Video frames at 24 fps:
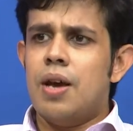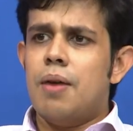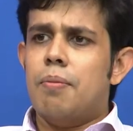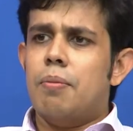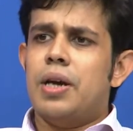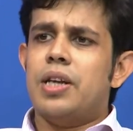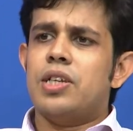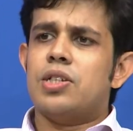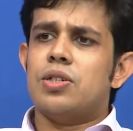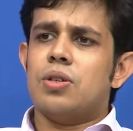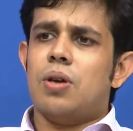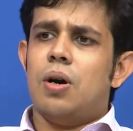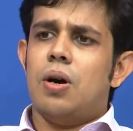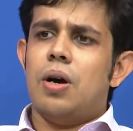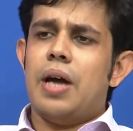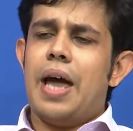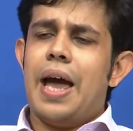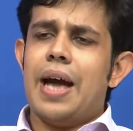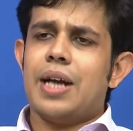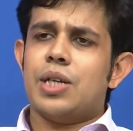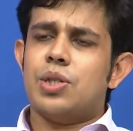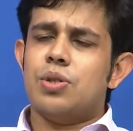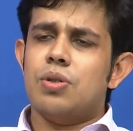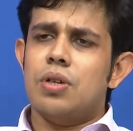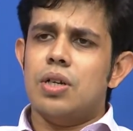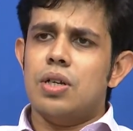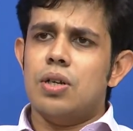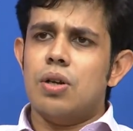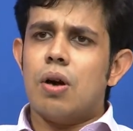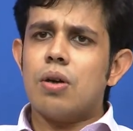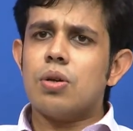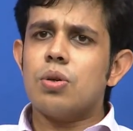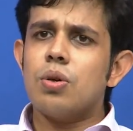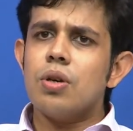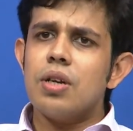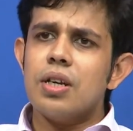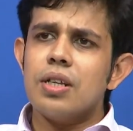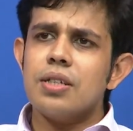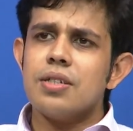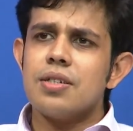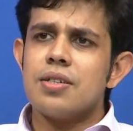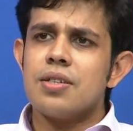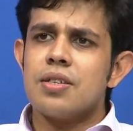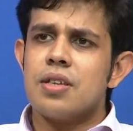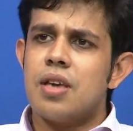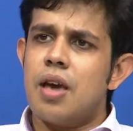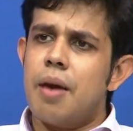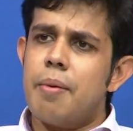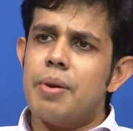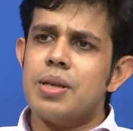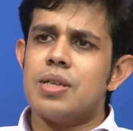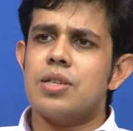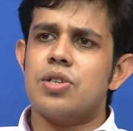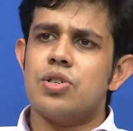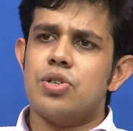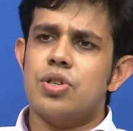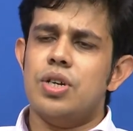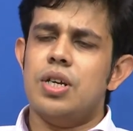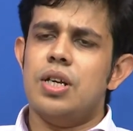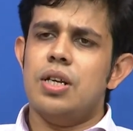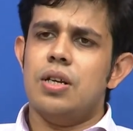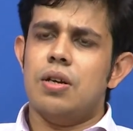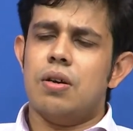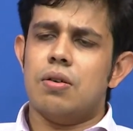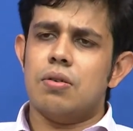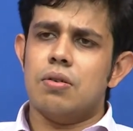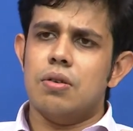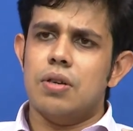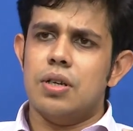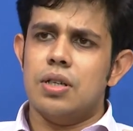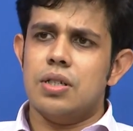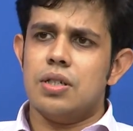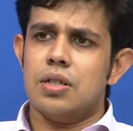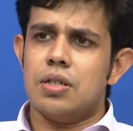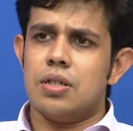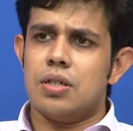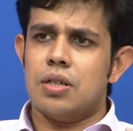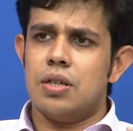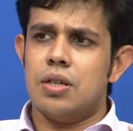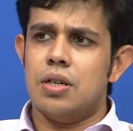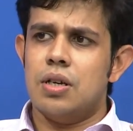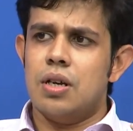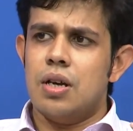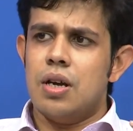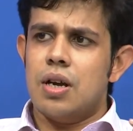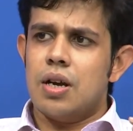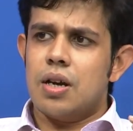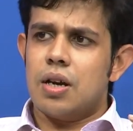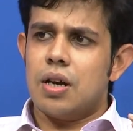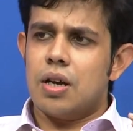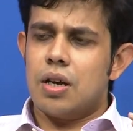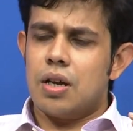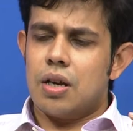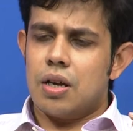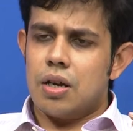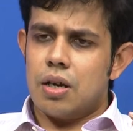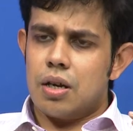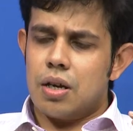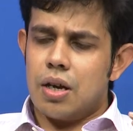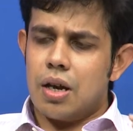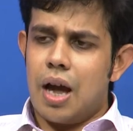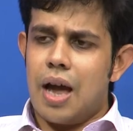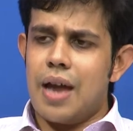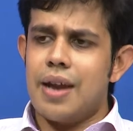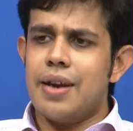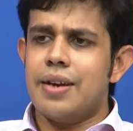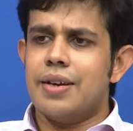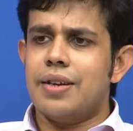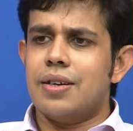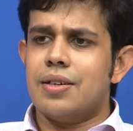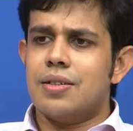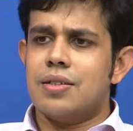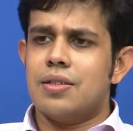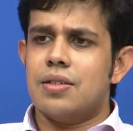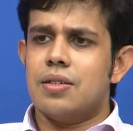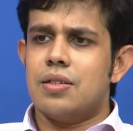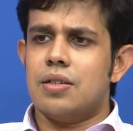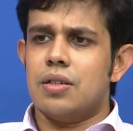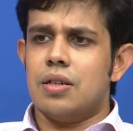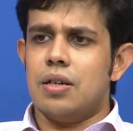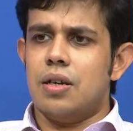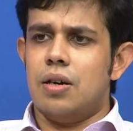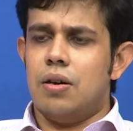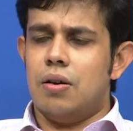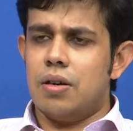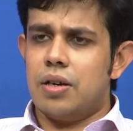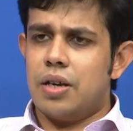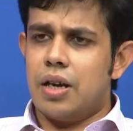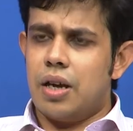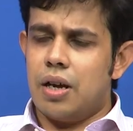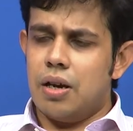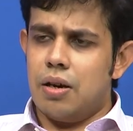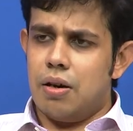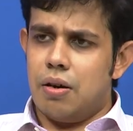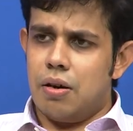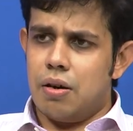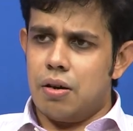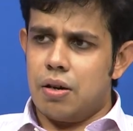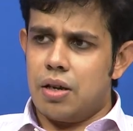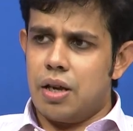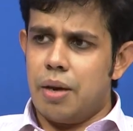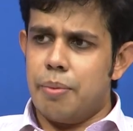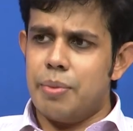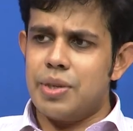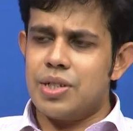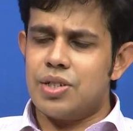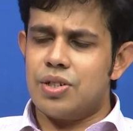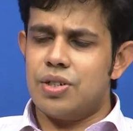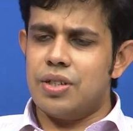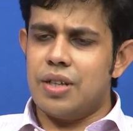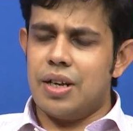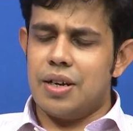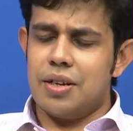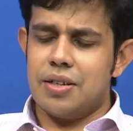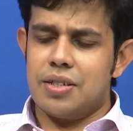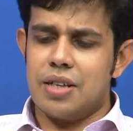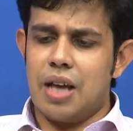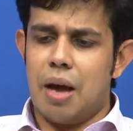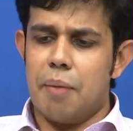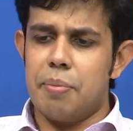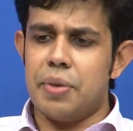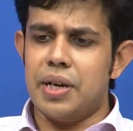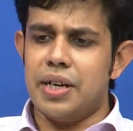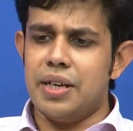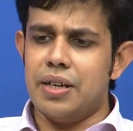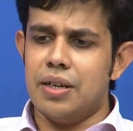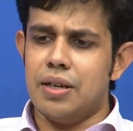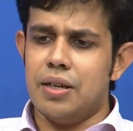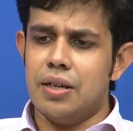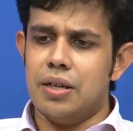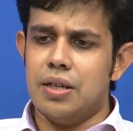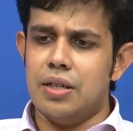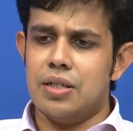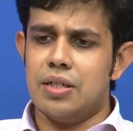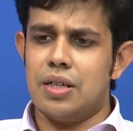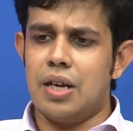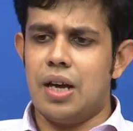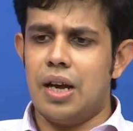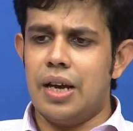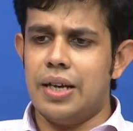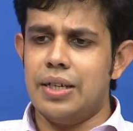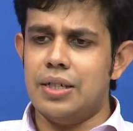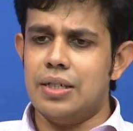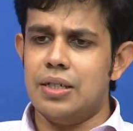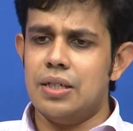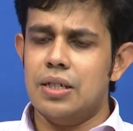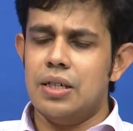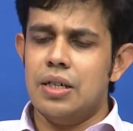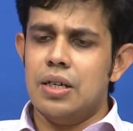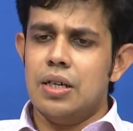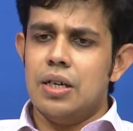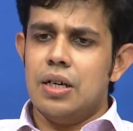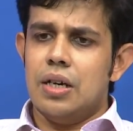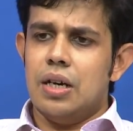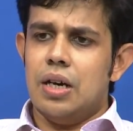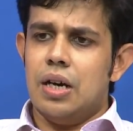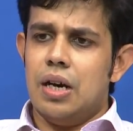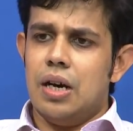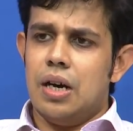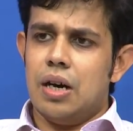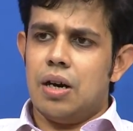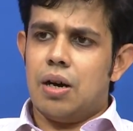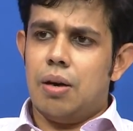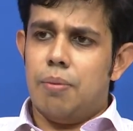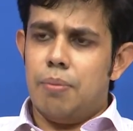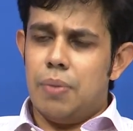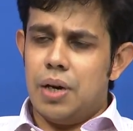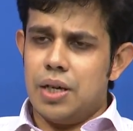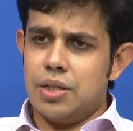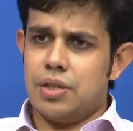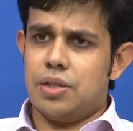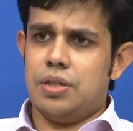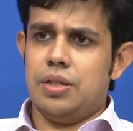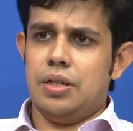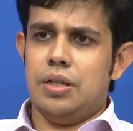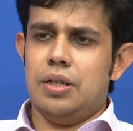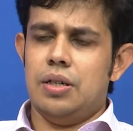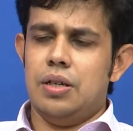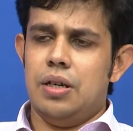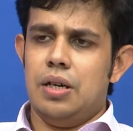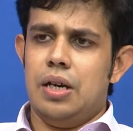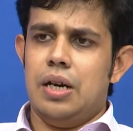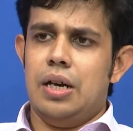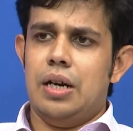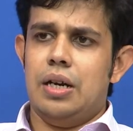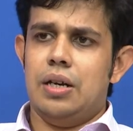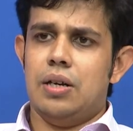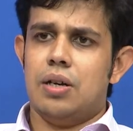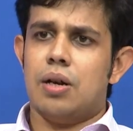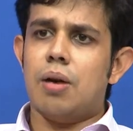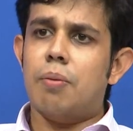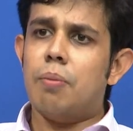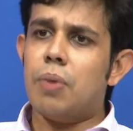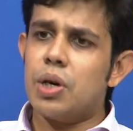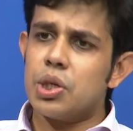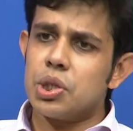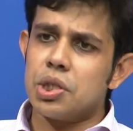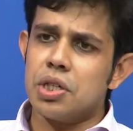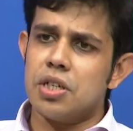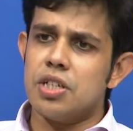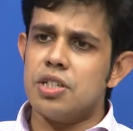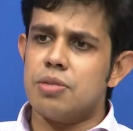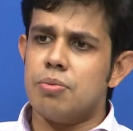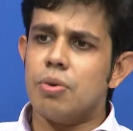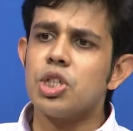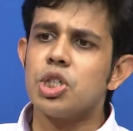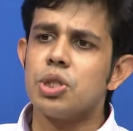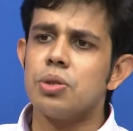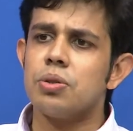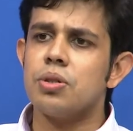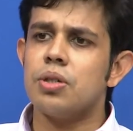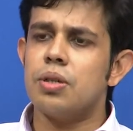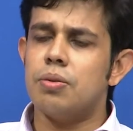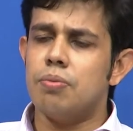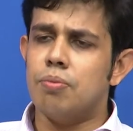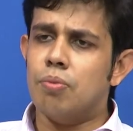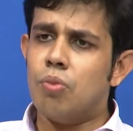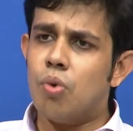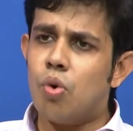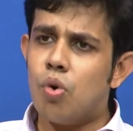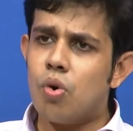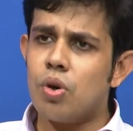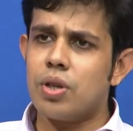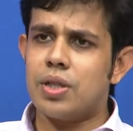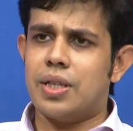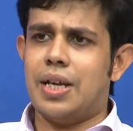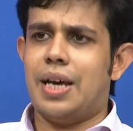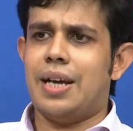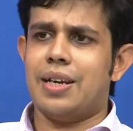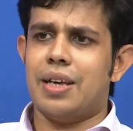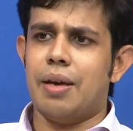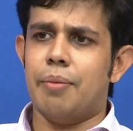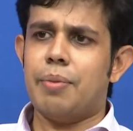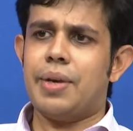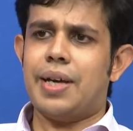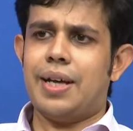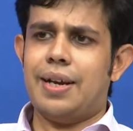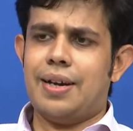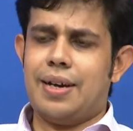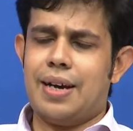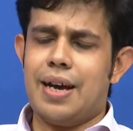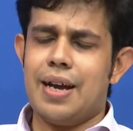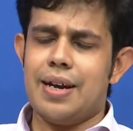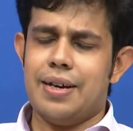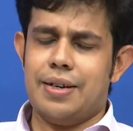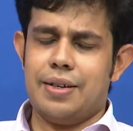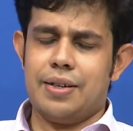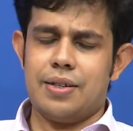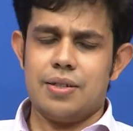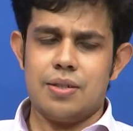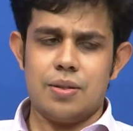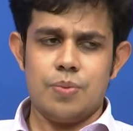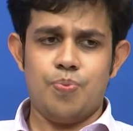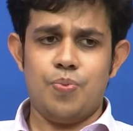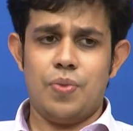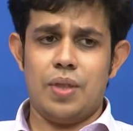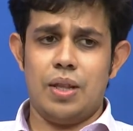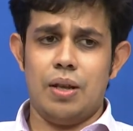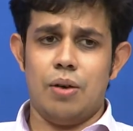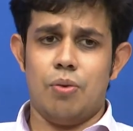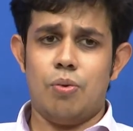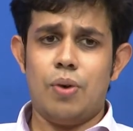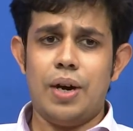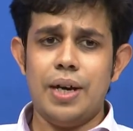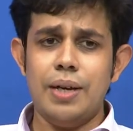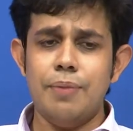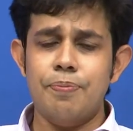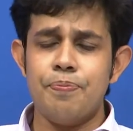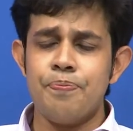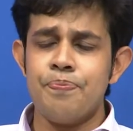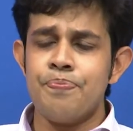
But it is actually not only just chemistry, not only just kinetics or chemistry that is happening inside combustor, and combustion is much more than chemical kinetics. Now why?